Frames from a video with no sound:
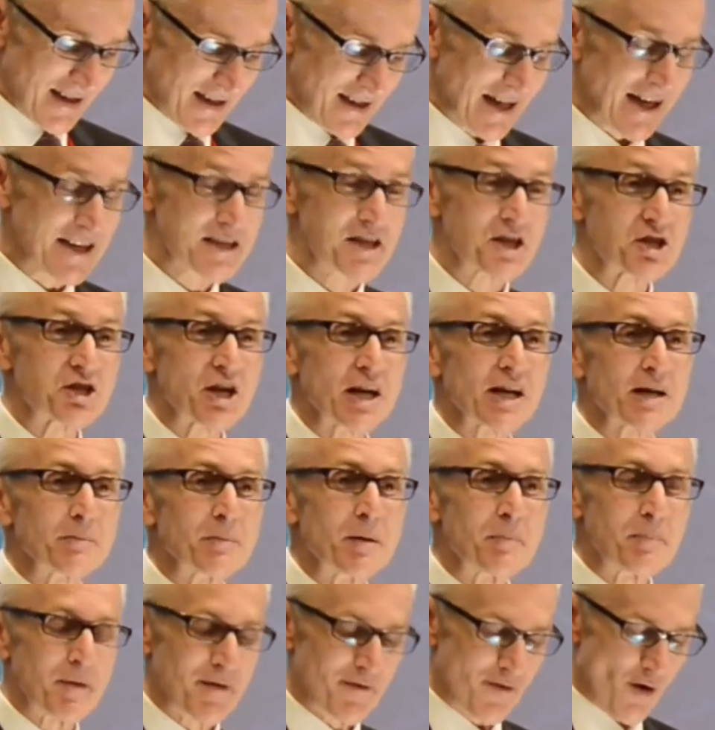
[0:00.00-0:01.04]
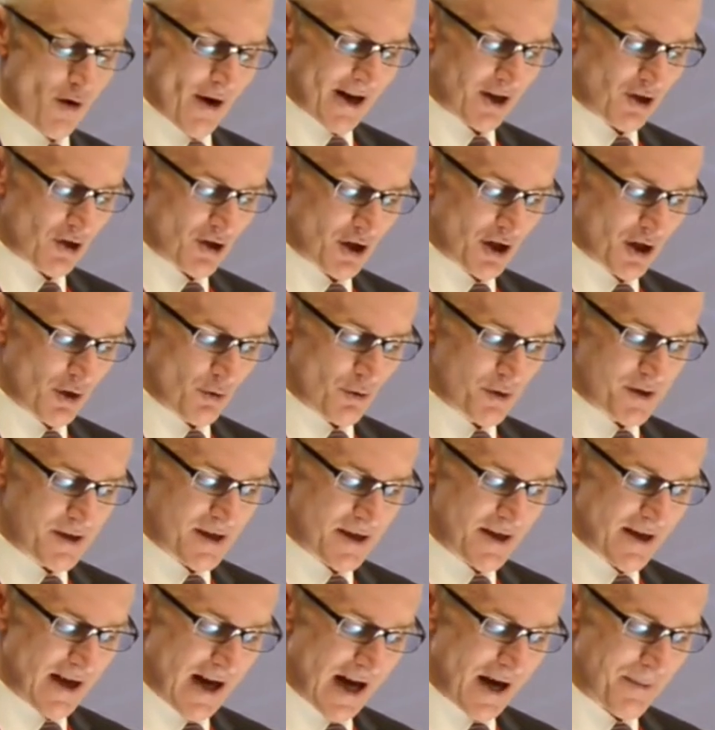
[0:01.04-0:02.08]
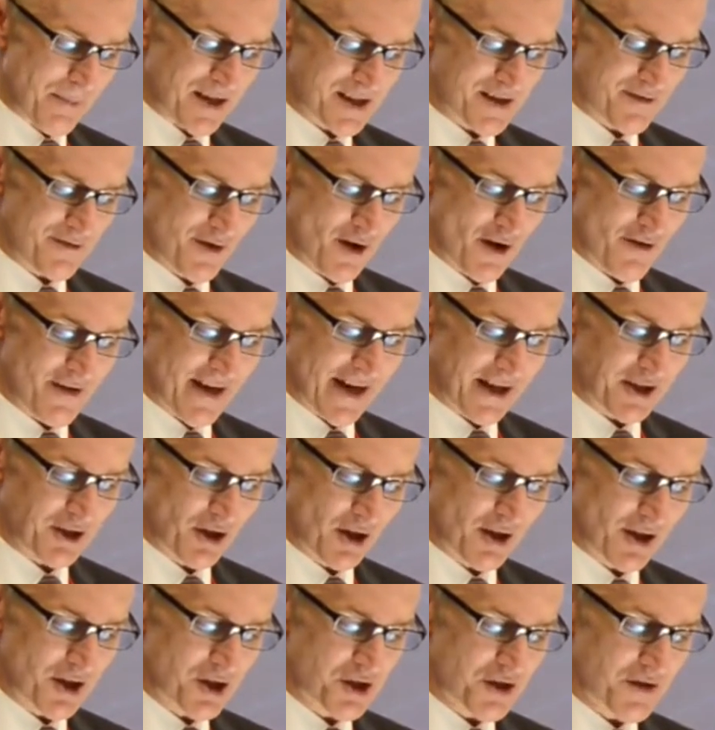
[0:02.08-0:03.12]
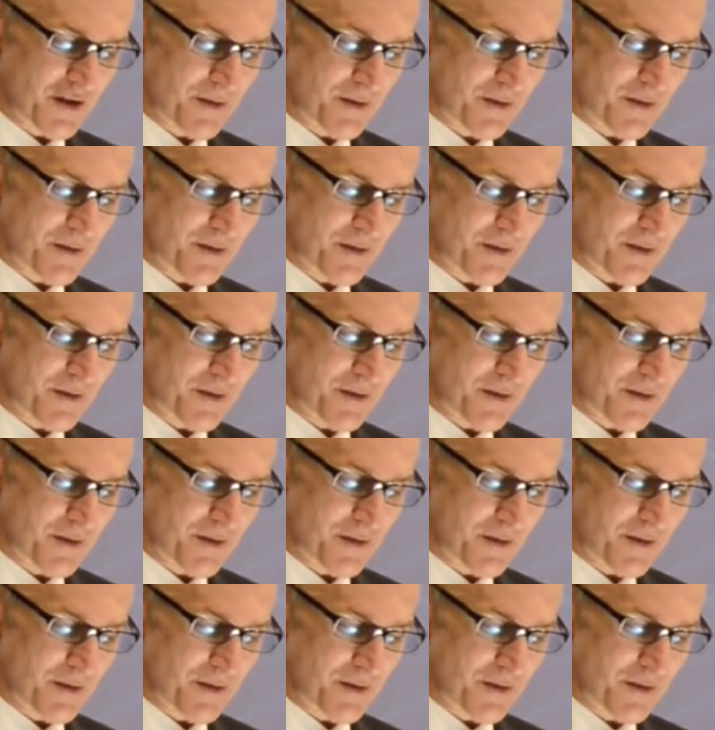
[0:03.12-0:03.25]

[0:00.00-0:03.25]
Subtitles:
Ladies and gentlemen, before I conclude, I must further acknowledge